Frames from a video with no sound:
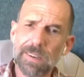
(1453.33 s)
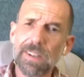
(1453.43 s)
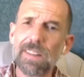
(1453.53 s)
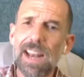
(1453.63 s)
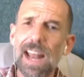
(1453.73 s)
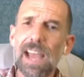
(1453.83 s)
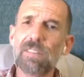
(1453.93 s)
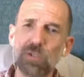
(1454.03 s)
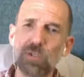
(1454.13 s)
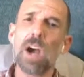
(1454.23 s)
Then I have a
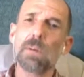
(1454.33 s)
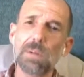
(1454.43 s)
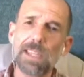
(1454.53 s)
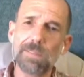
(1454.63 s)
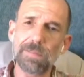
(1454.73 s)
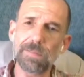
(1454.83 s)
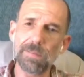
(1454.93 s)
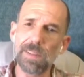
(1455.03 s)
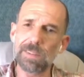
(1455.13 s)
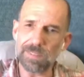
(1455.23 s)
strong belief
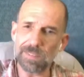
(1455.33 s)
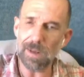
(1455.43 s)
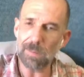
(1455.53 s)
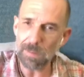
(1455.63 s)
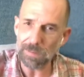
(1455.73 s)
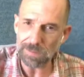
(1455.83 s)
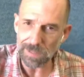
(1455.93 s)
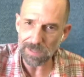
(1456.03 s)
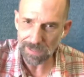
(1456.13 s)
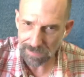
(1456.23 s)
that Santa Barbara's
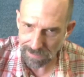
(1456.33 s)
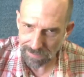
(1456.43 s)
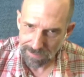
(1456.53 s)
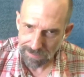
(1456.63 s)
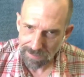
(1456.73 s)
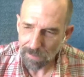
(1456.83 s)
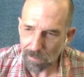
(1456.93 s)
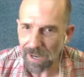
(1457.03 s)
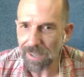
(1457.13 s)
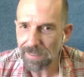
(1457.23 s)
there, right?
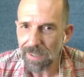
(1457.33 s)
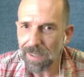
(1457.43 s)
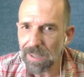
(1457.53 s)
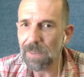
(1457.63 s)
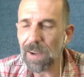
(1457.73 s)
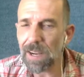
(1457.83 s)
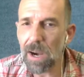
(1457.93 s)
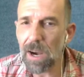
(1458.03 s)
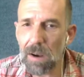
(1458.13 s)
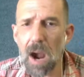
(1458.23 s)
Whereas if I
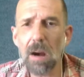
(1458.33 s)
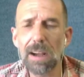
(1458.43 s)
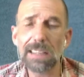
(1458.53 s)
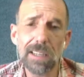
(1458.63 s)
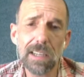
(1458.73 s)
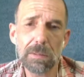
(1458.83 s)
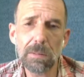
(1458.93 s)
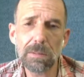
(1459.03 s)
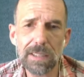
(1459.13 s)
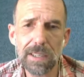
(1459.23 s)
go, oh, I guess Santa
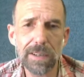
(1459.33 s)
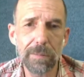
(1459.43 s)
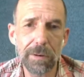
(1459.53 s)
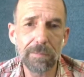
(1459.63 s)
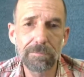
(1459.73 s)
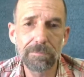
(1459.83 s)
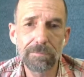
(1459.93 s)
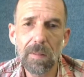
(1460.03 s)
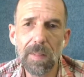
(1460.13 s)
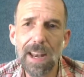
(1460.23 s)
Barbara's not there anymore,
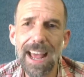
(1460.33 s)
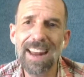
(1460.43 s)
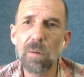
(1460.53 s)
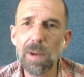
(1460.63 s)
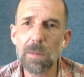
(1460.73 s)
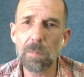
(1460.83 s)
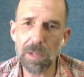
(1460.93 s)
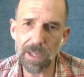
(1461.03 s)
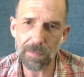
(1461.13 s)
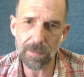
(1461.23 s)
then I had a weak
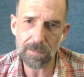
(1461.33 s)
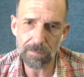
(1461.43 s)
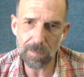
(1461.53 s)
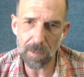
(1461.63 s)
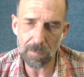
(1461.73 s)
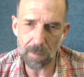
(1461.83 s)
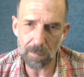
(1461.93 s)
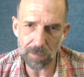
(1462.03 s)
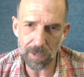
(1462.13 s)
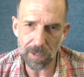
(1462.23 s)
belief that Santa Barbara
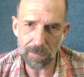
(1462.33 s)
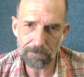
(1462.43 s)
was there.